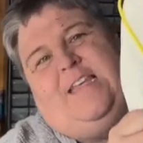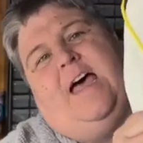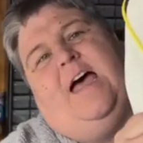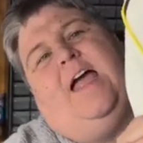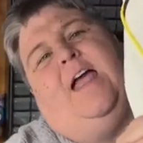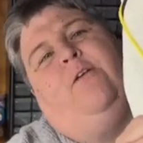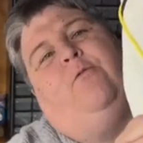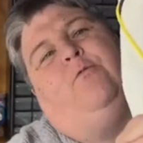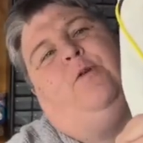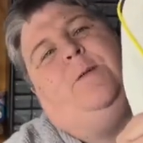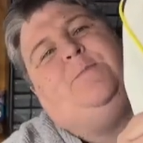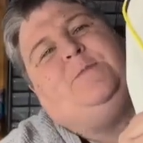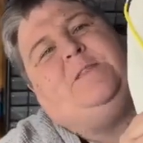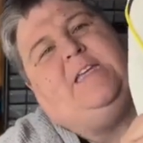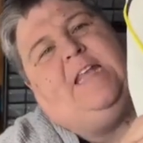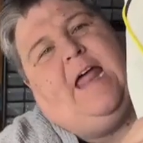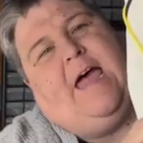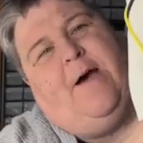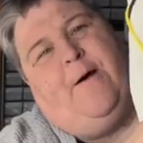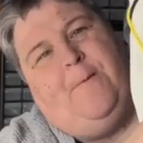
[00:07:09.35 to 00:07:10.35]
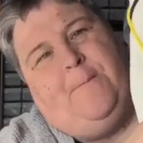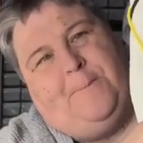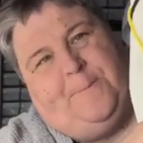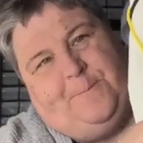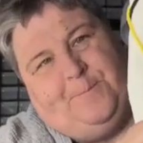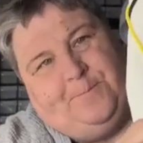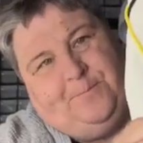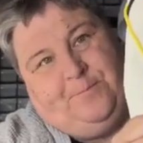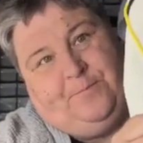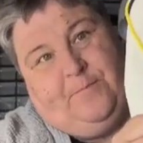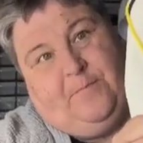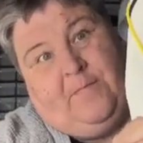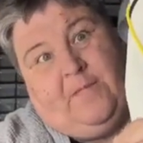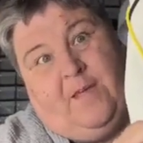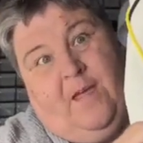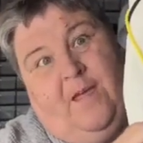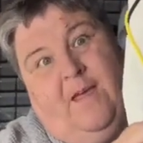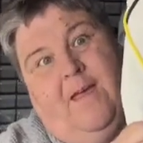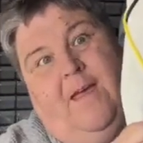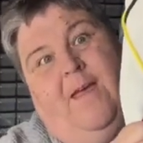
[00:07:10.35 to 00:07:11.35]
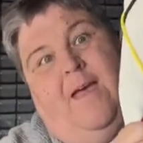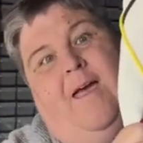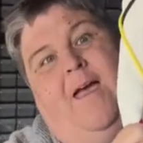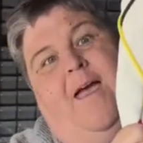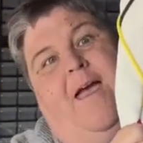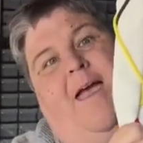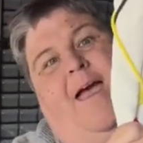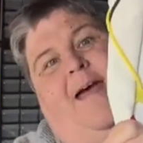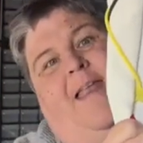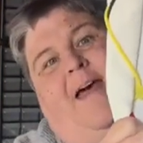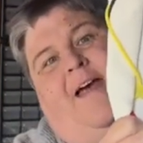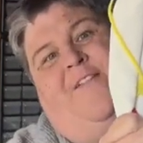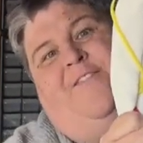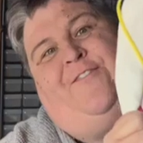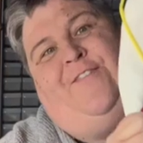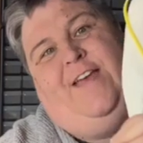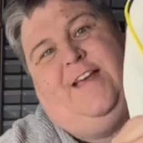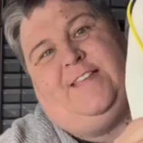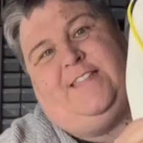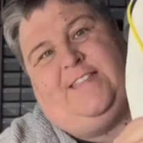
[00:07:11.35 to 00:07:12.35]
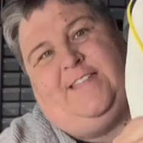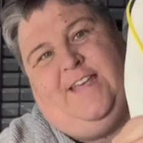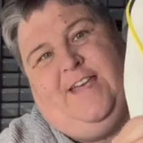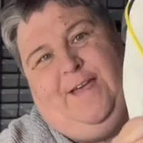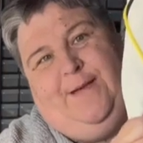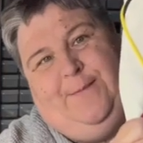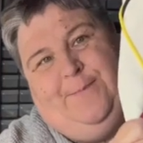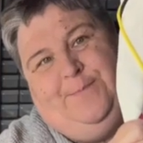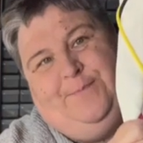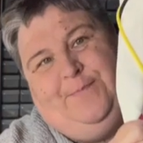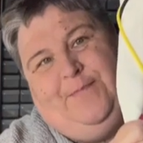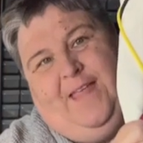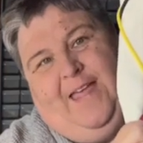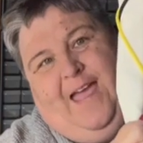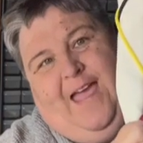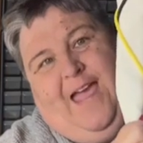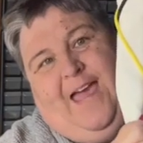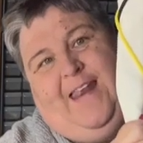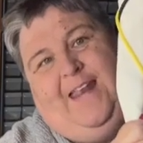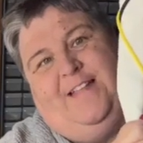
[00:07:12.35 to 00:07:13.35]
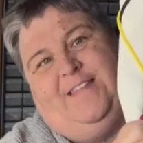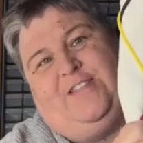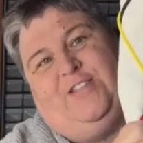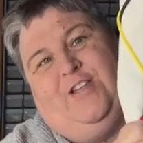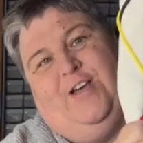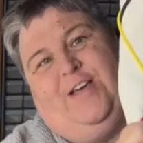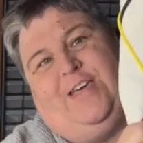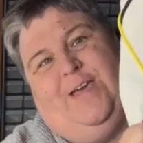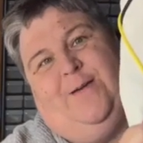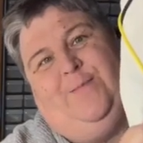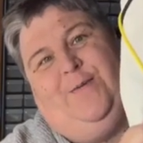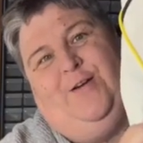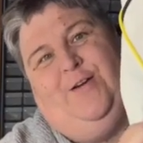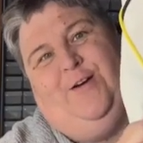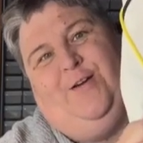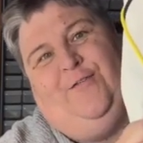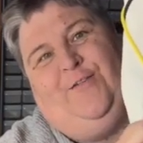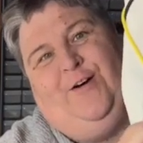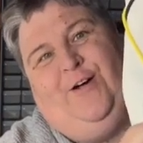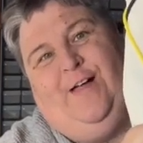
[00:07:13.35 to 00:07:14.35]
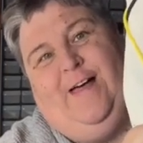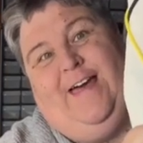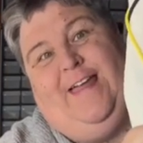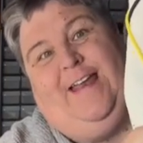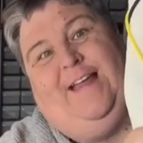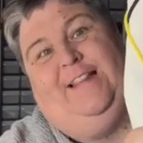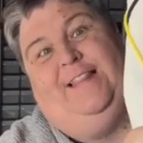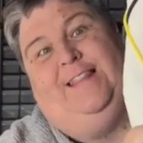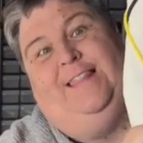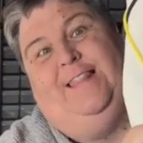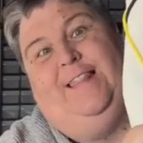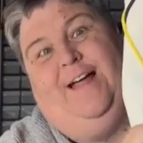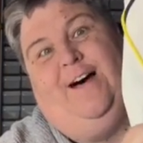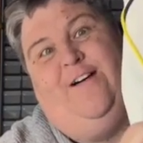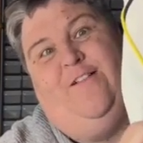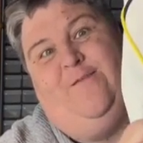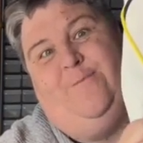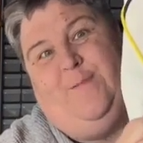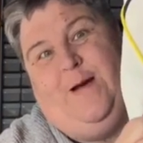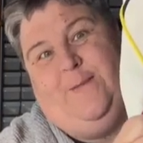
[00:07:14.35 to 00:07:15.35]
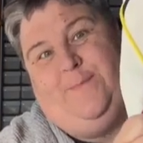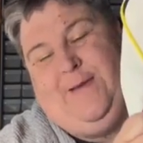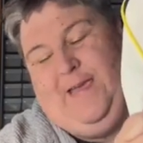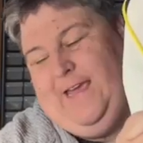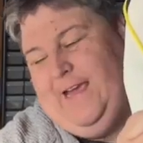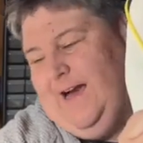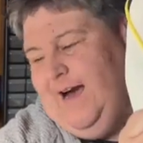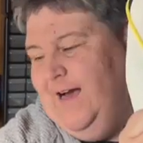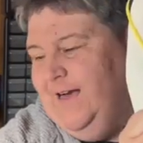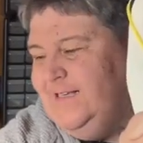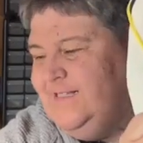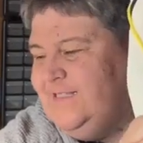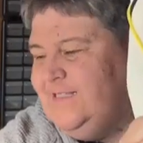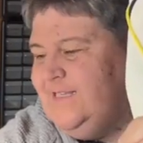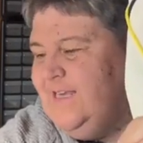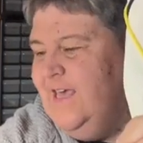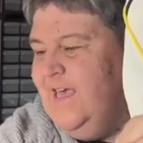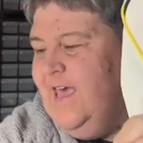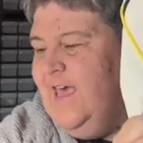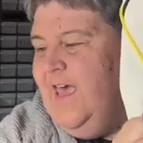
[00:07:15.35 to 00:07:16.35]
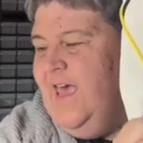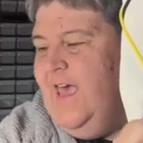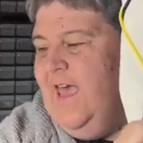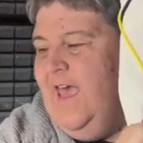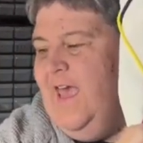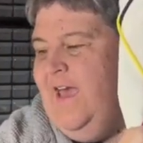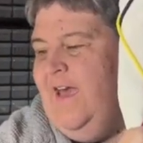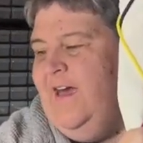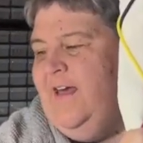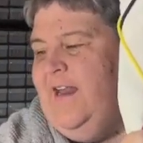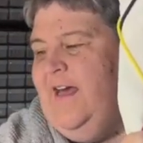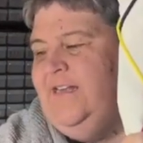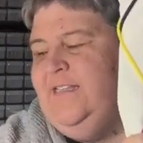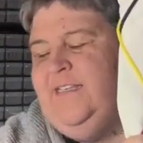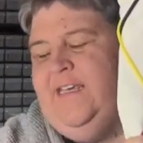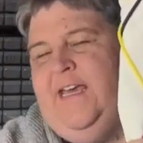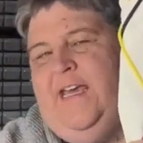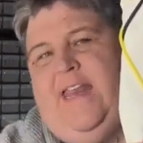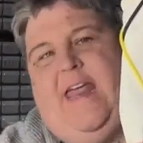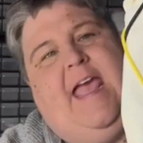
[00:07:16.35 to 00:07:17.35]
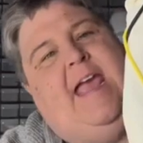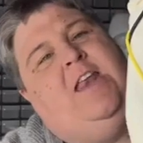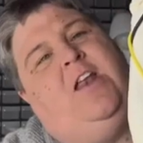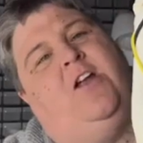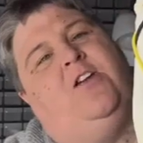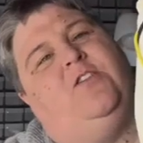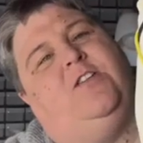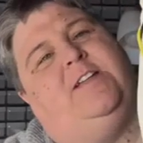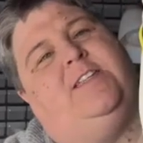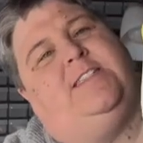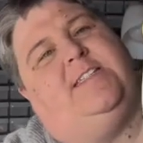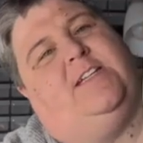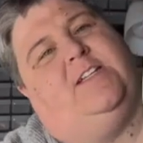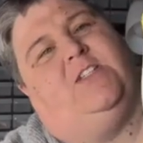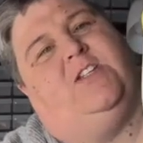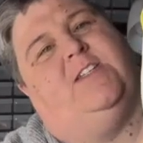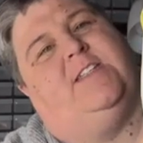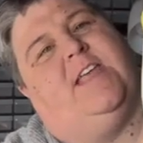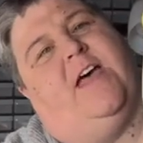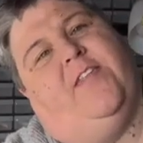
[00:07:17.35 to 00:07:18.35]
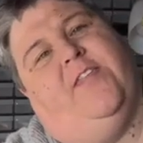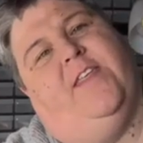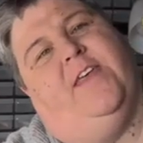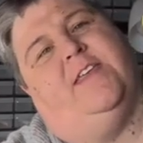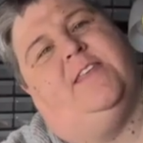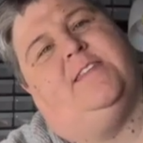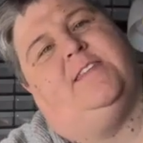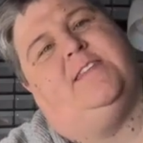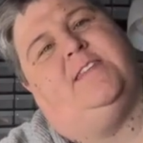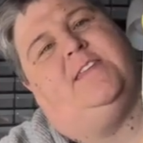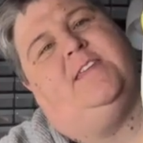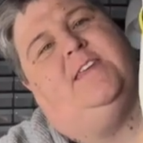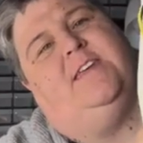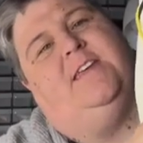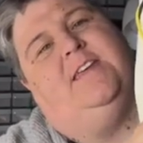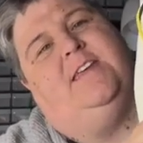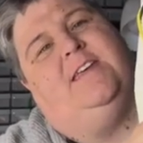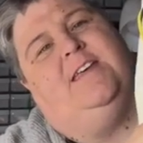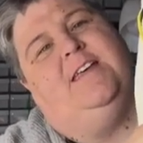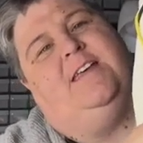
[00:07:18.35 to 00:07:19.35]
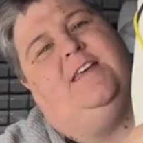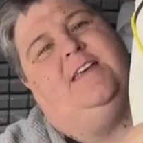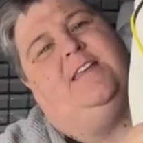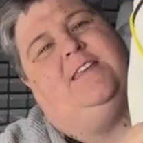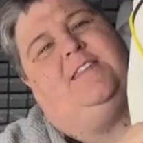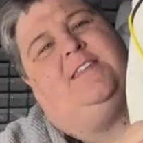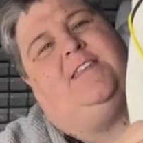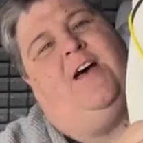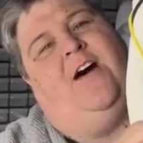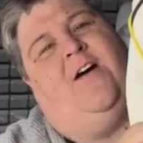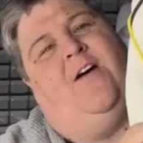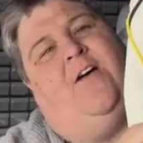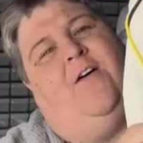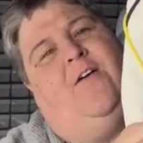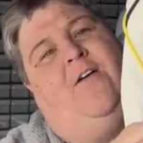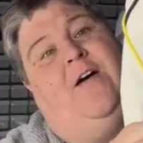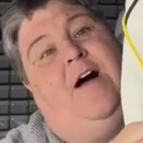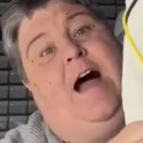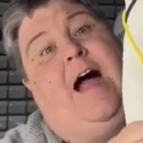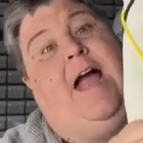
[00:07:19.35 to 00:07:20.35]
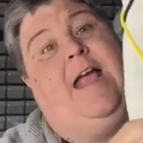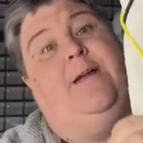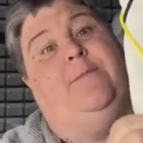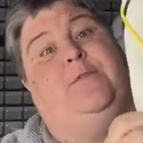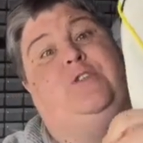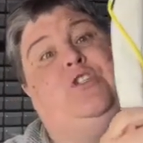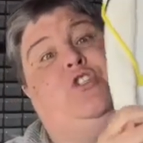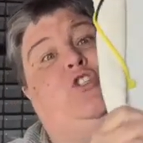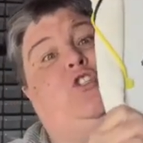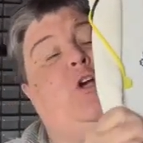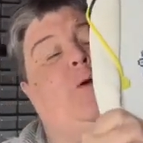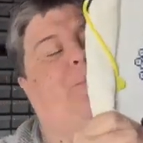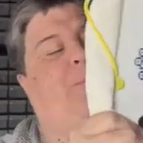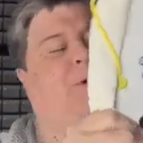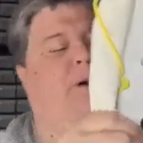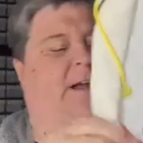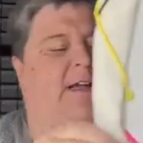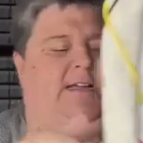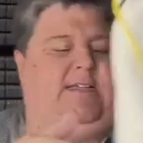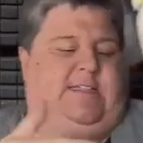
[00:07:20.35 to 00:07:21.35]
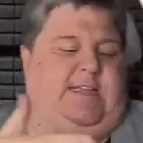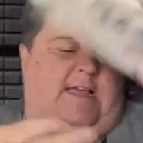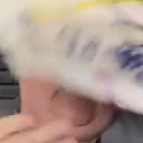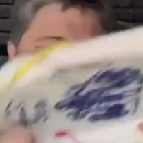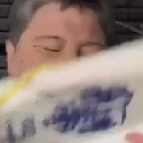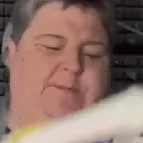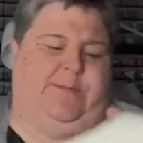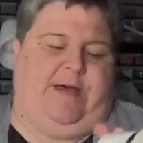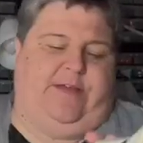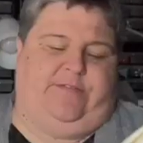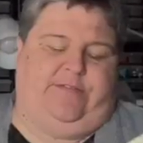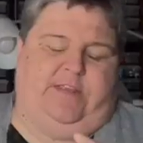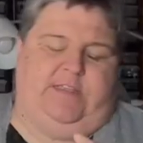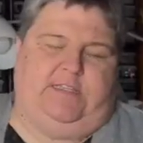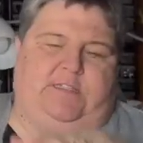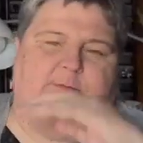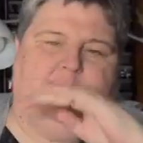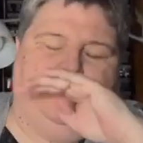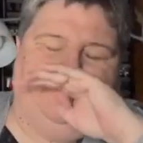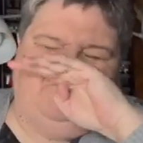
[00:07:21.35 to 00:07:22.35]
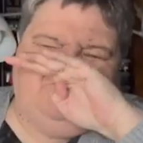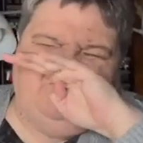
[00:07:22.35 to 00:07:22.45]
I ripped it out and I fixed it and it's looking beautiful and I love my peacocks. And I did 800 stitches on this. So I am super excited about this one.